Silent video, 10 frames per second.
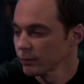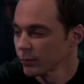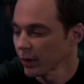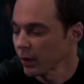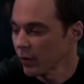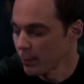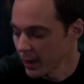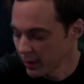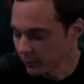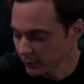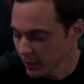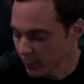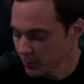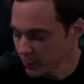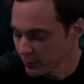It's like all the men I've looked
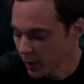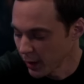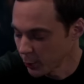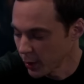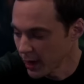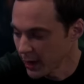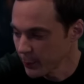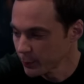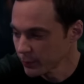up to have gone away.